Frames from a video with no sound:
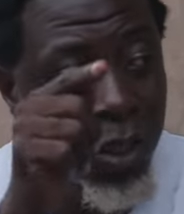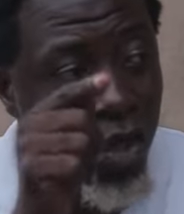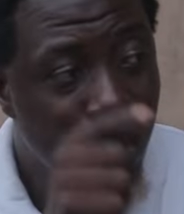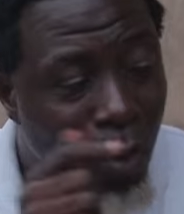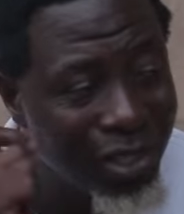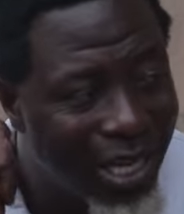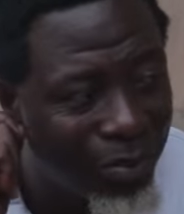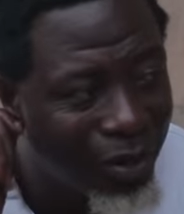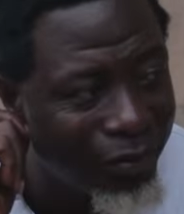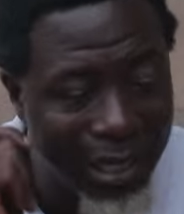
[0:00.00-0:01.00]
you must get
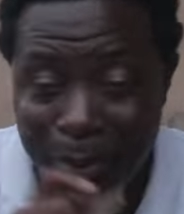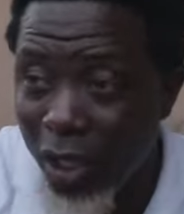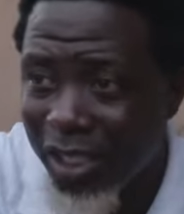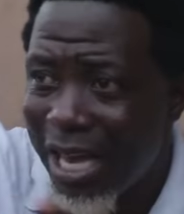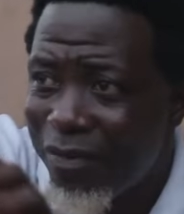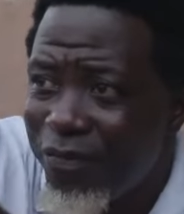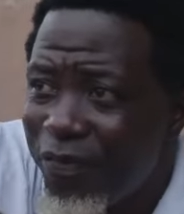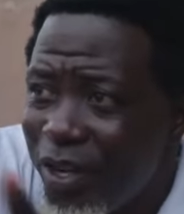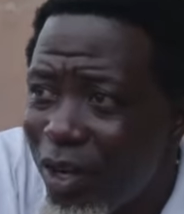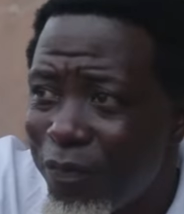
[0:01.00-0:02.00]
boyfriend. Because
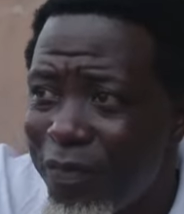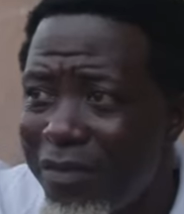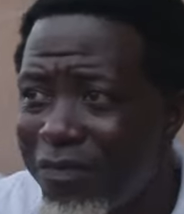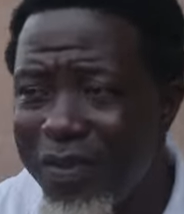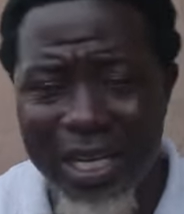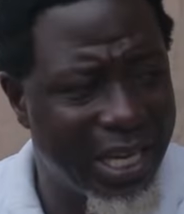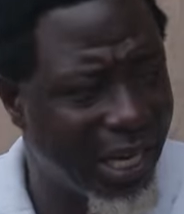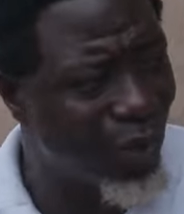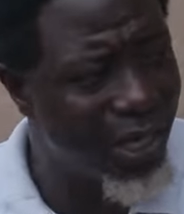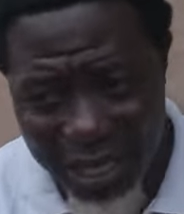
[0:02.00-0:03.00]
every
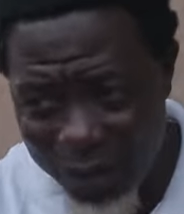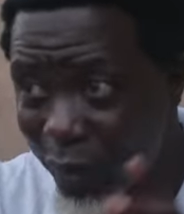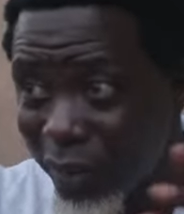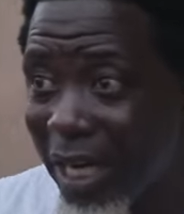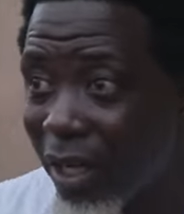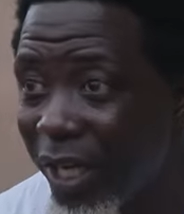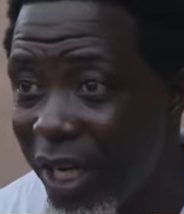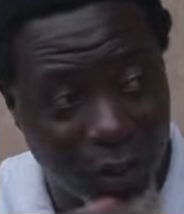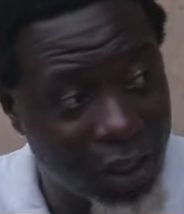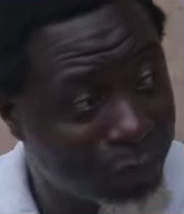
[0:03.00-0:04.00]
girl wait there for town, wait
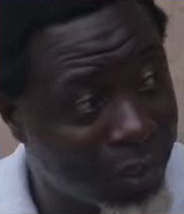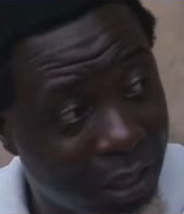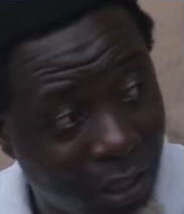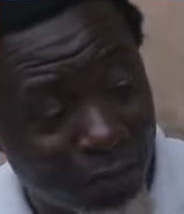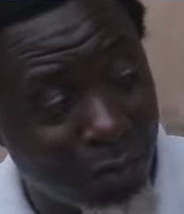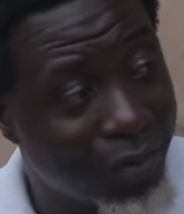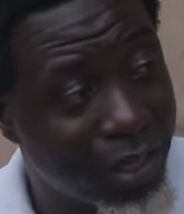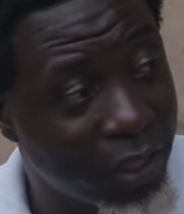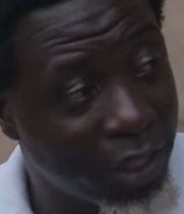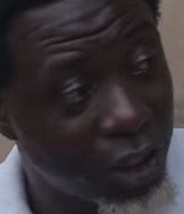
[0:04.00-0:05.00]
there for this place, they don't get
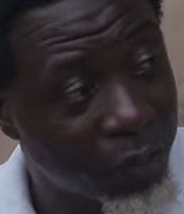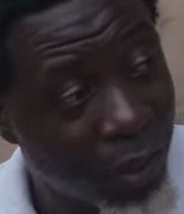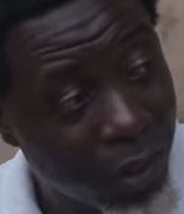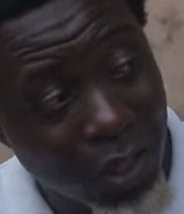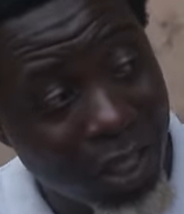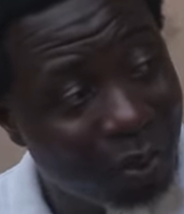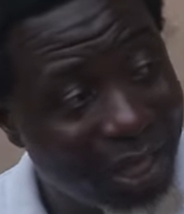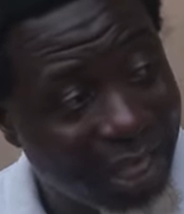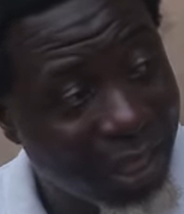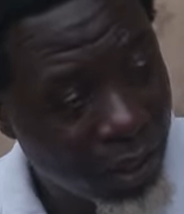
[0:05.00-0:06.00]
boyfriend finish. Only
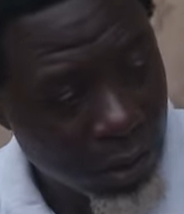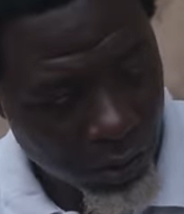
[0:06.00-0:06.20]
wait there.